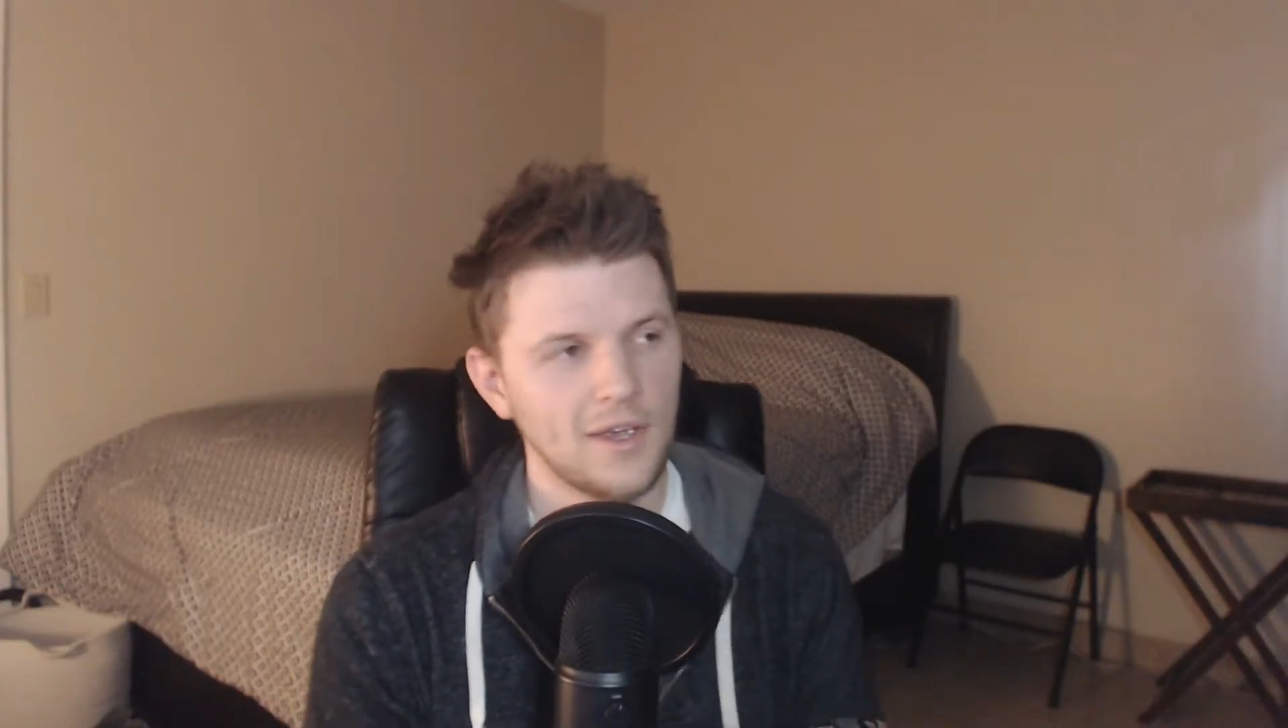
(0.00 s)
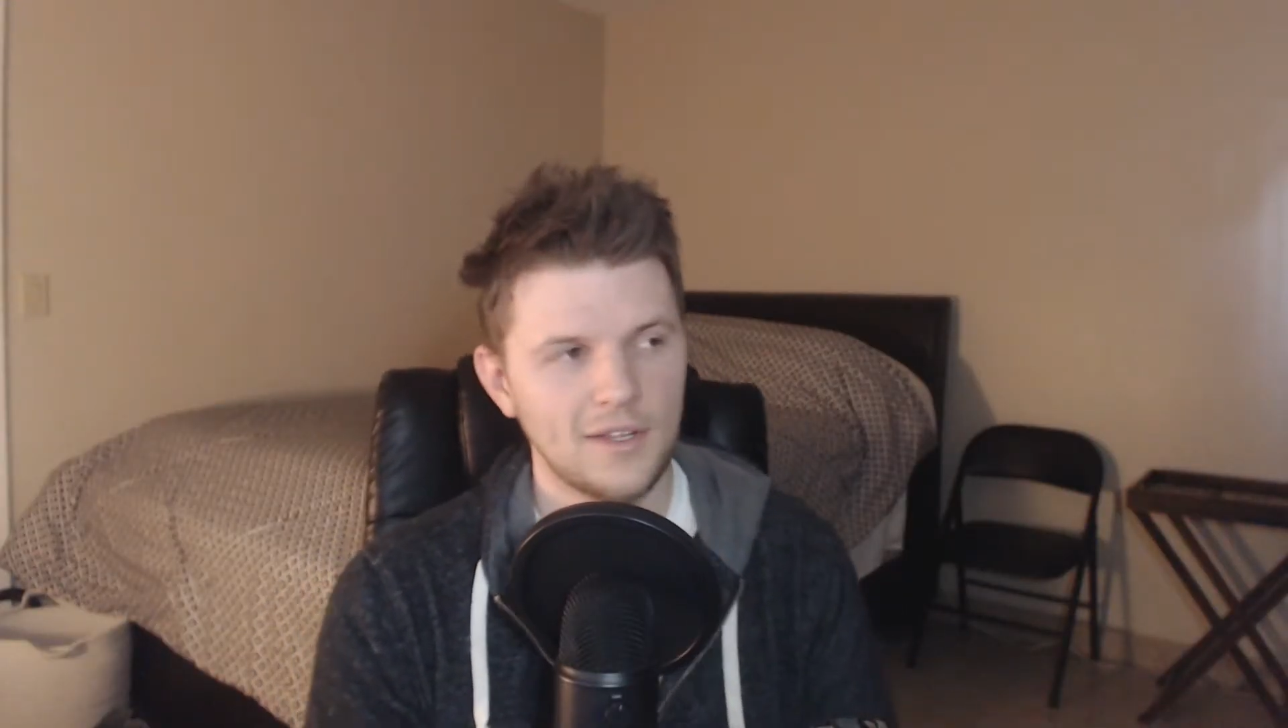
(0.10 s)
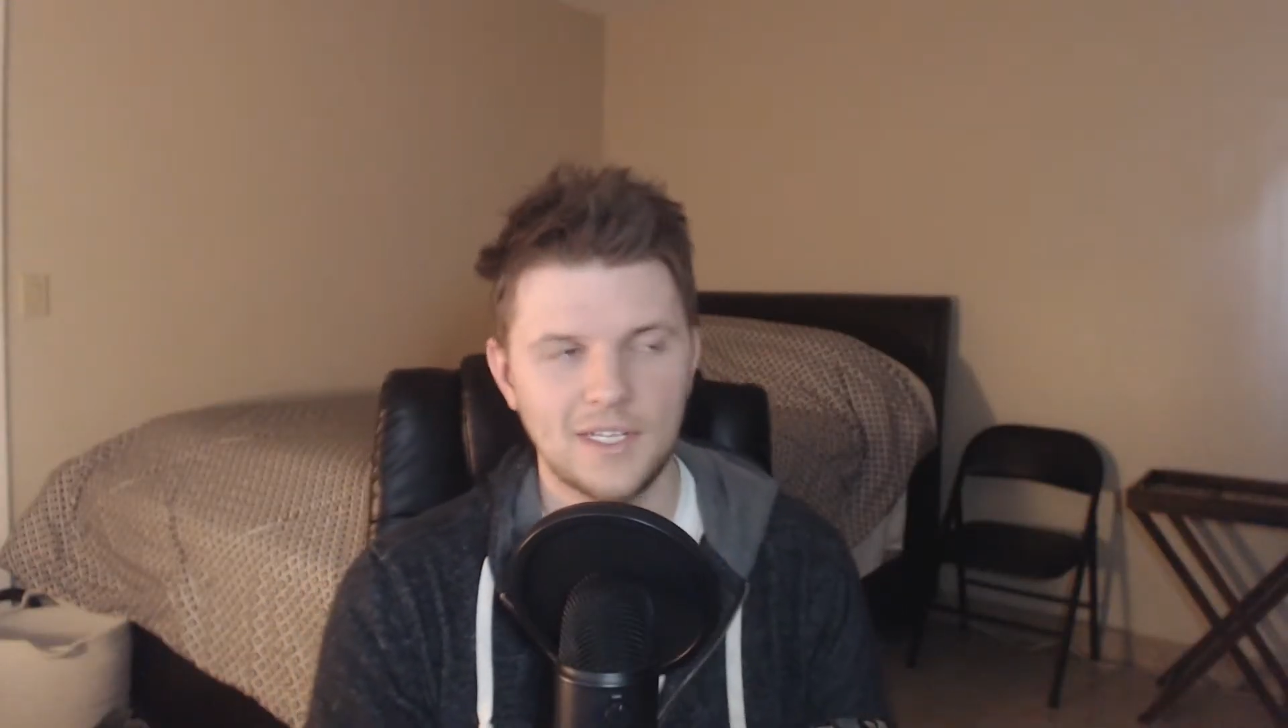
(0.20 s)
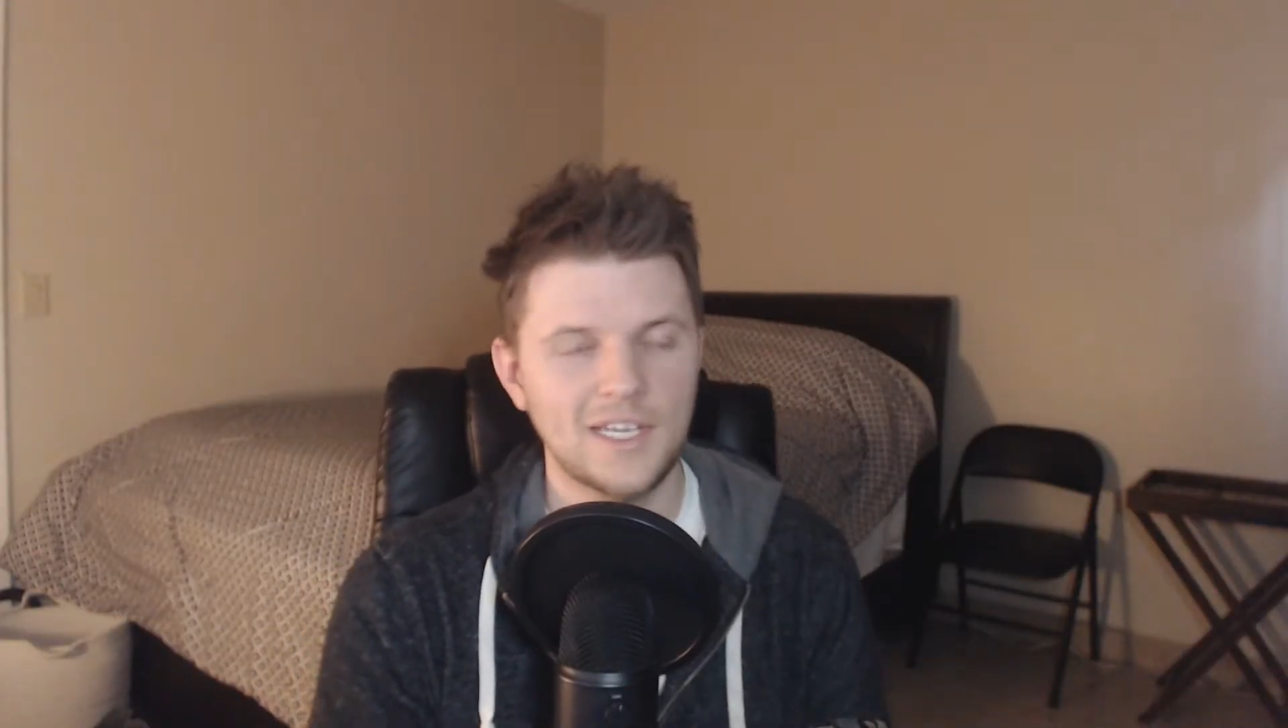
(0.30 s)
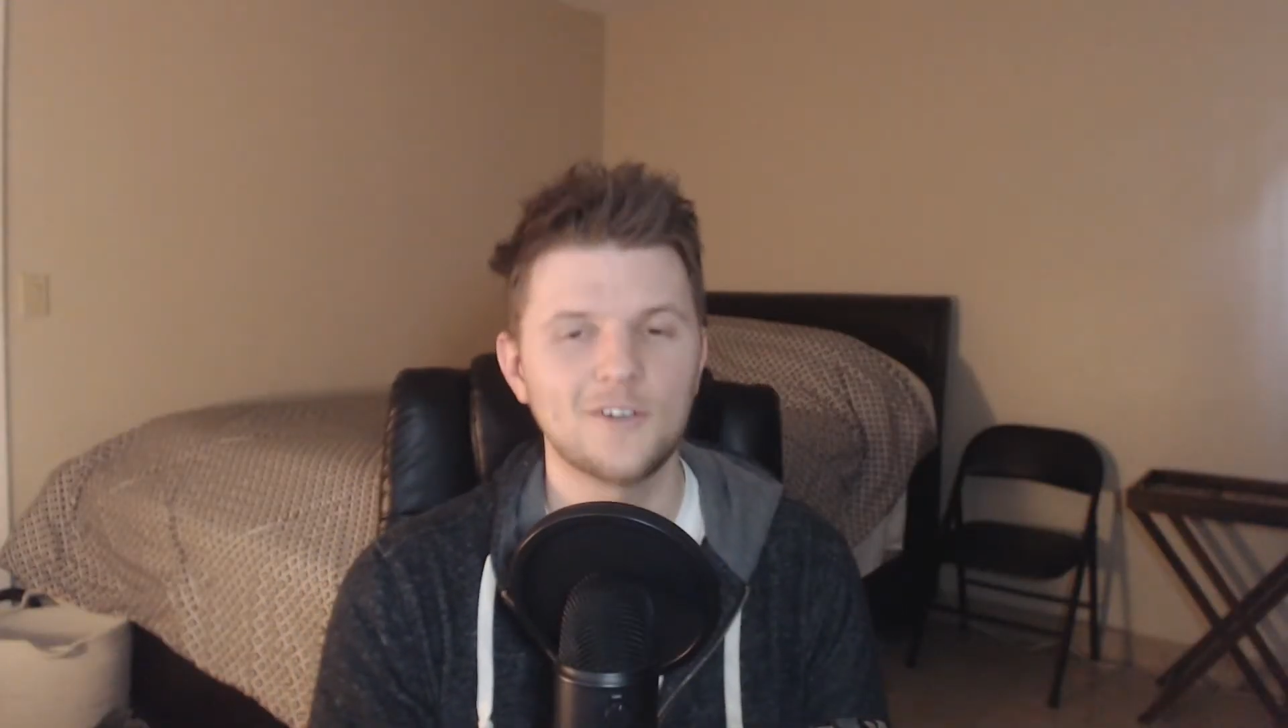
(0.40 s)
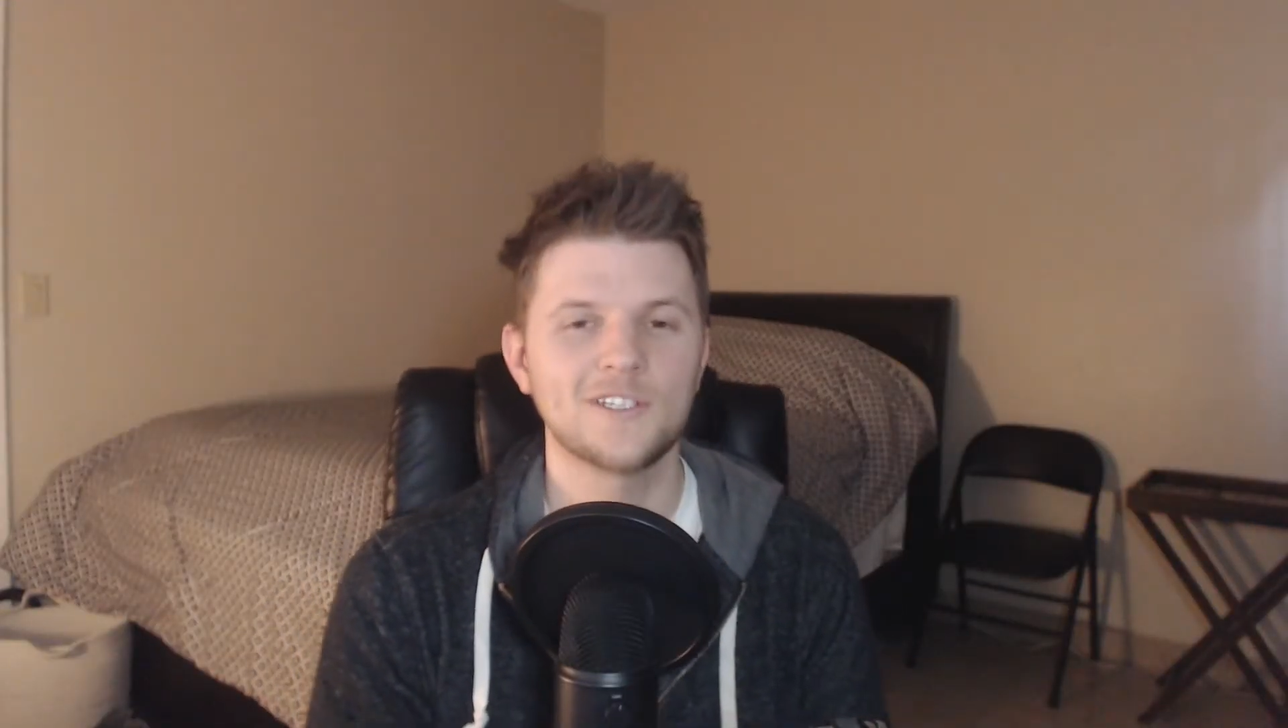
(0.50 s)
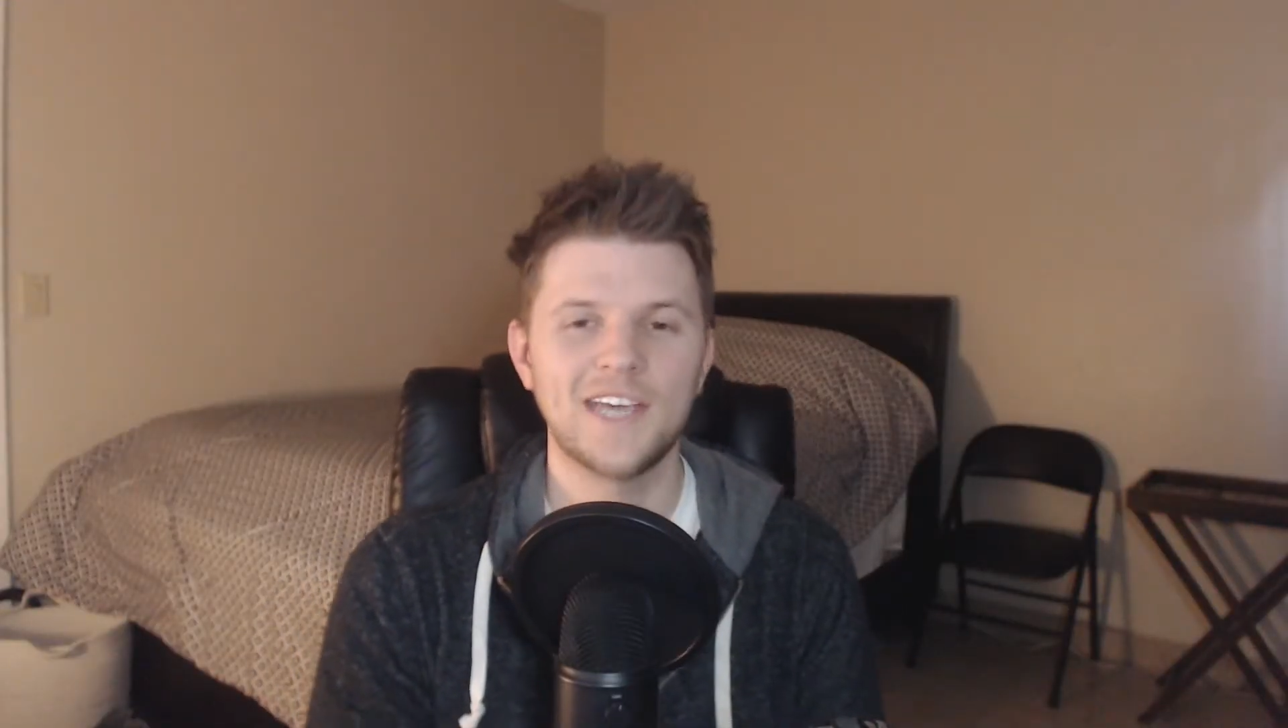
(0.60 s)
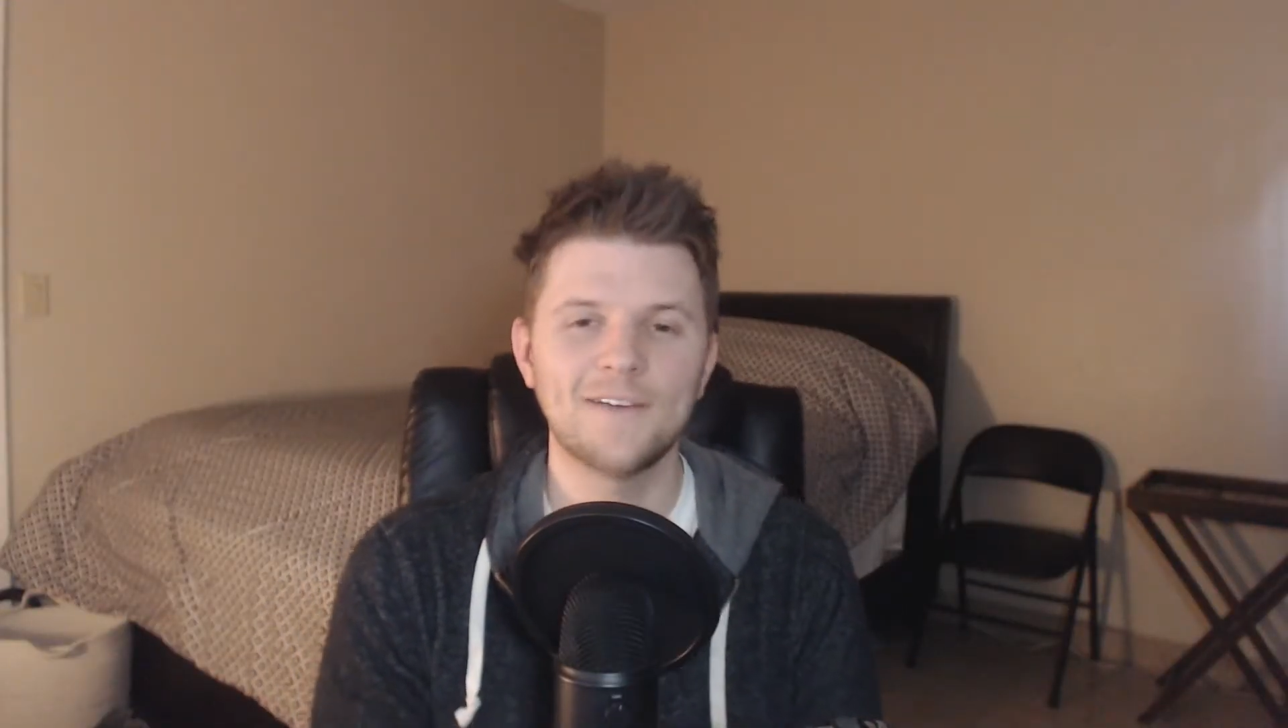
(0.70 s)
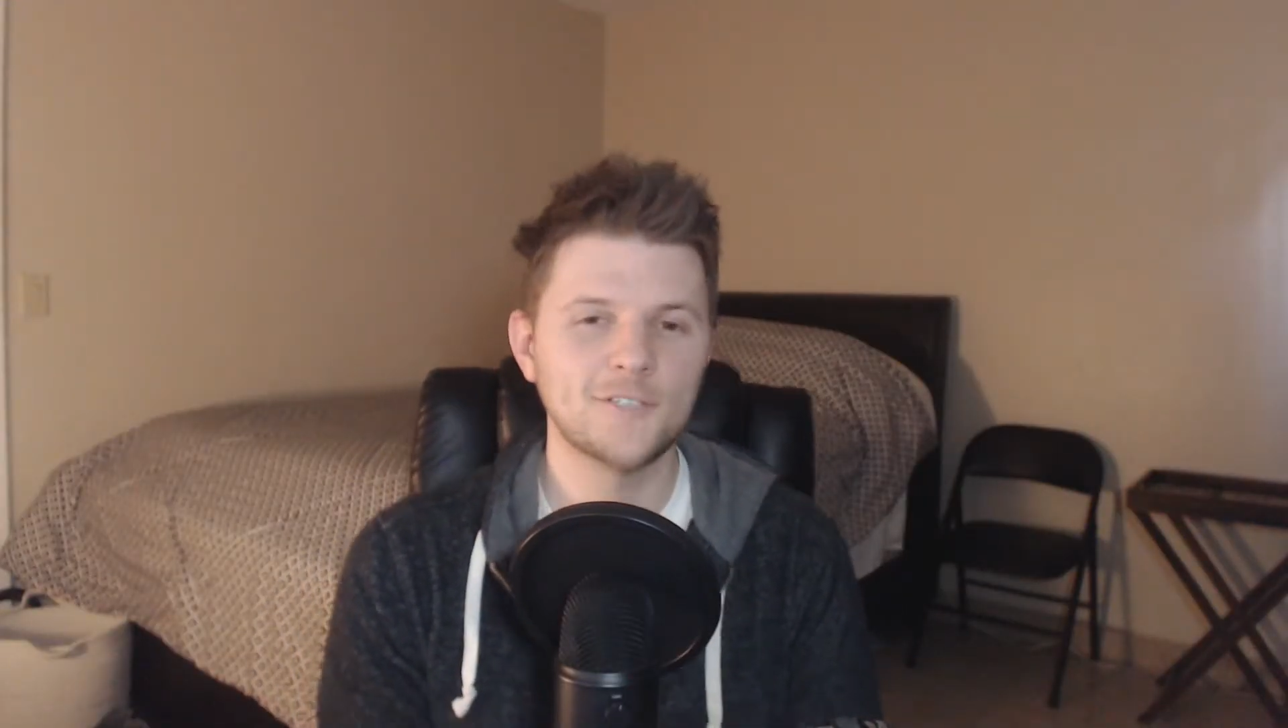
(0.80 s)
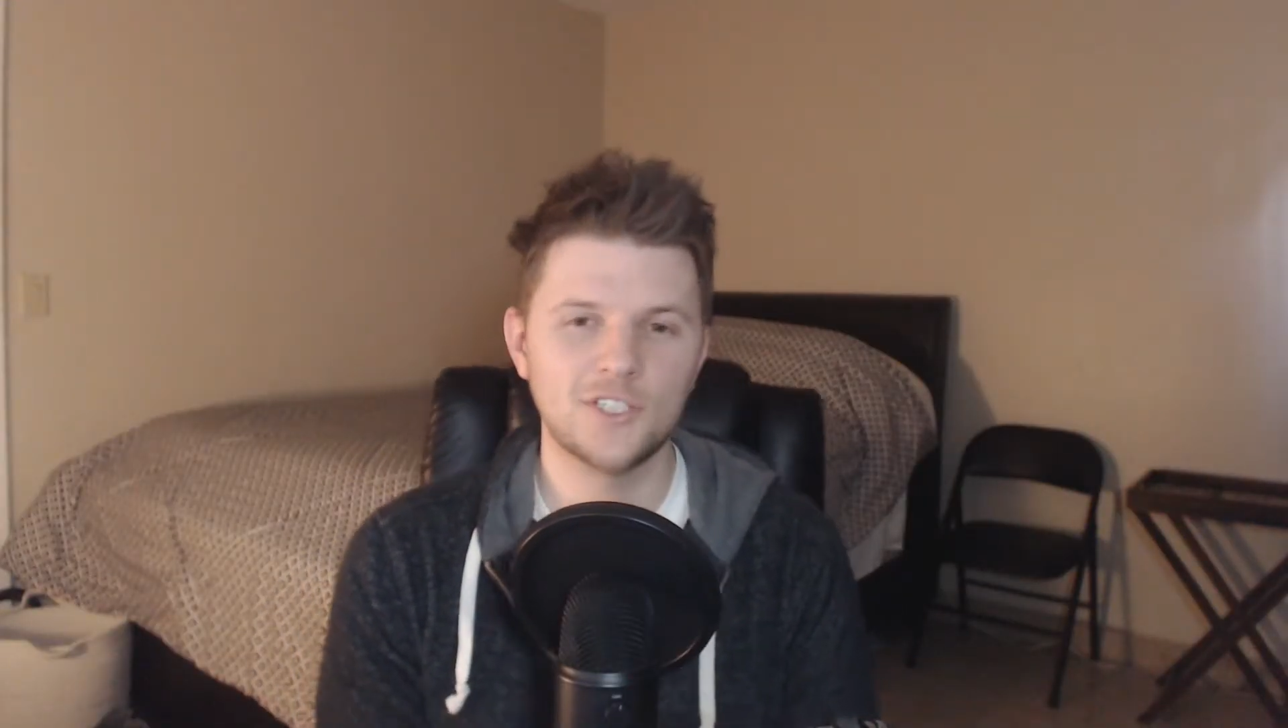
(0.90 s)
like in her
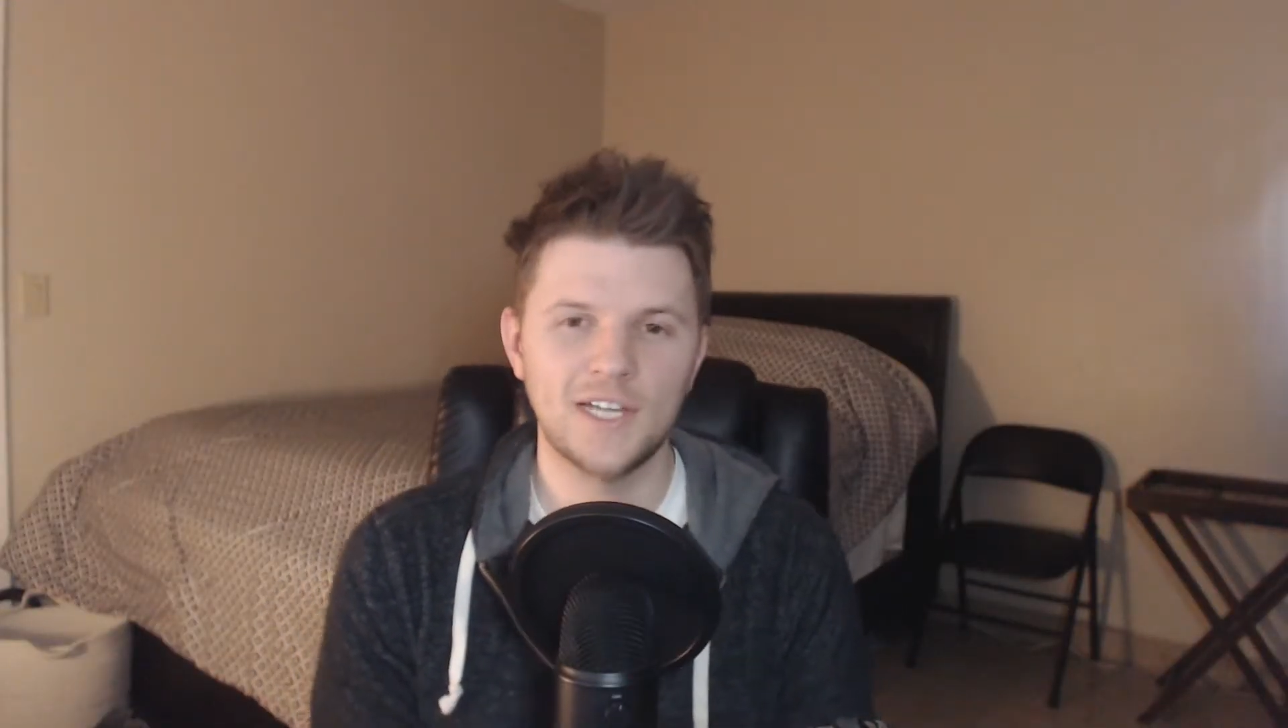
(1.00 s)
scavenger